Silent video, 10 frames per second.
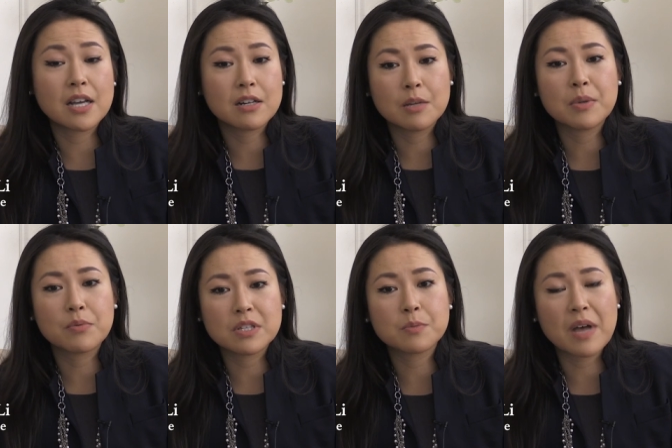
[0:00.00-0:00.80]
generally
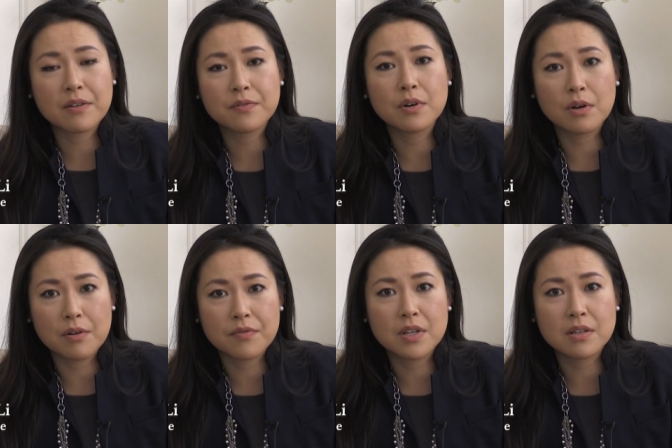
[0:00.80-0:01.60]
being
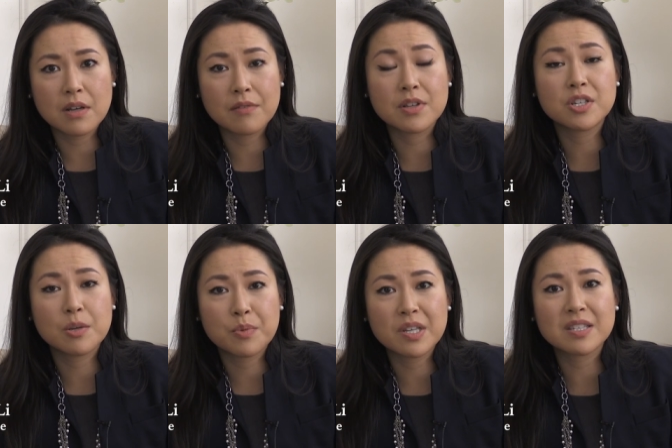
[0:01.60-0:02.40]
respectful of the
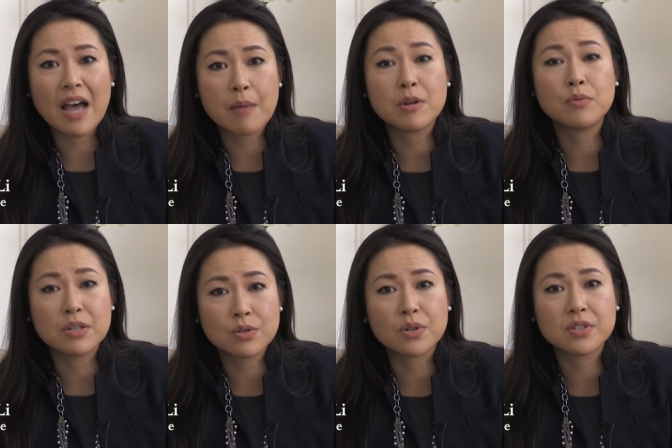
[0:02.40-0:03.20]
GP's time and
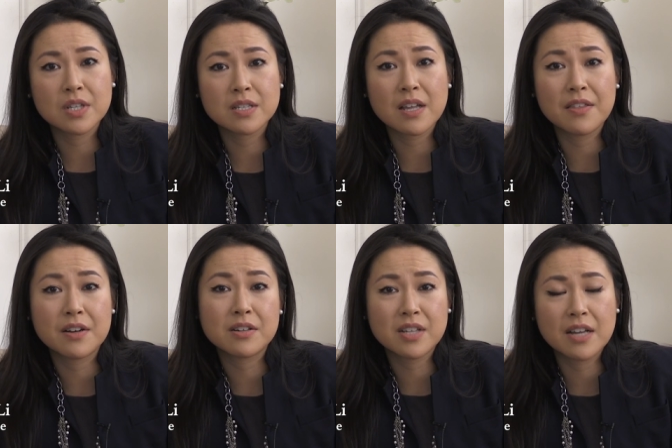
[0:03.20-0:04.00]
resources and
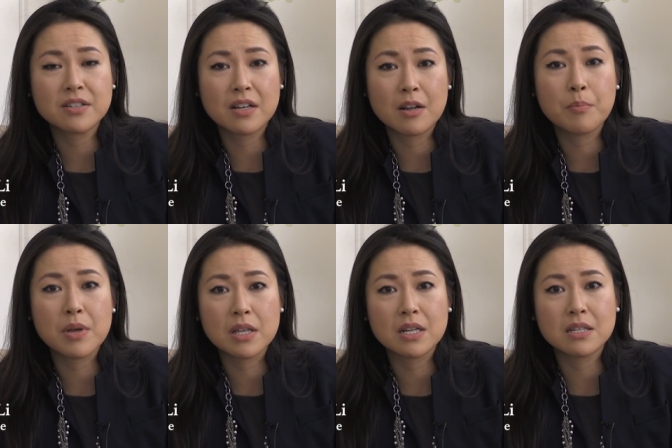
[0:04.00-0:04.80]
their attention and
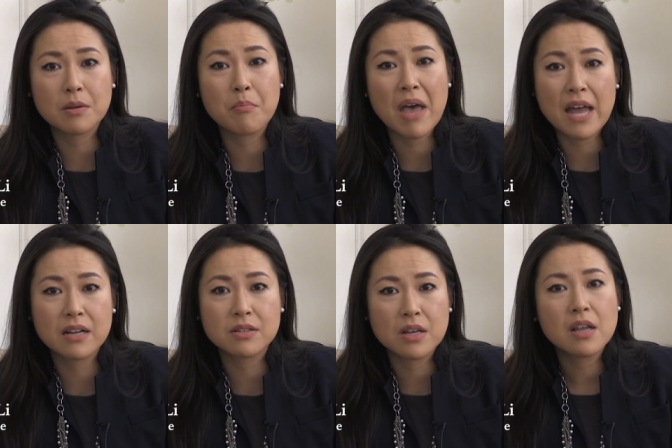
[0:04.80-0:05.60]
ability to
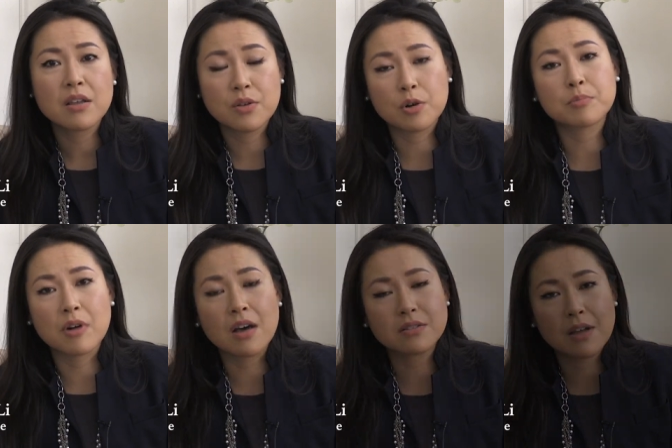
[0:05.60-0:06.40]
manage your
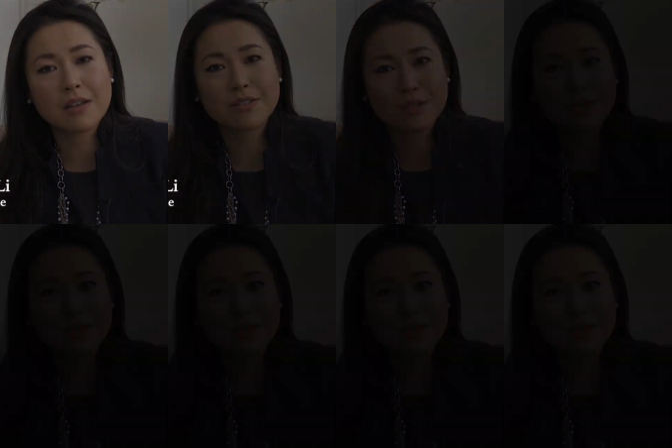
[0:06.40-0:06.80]
process.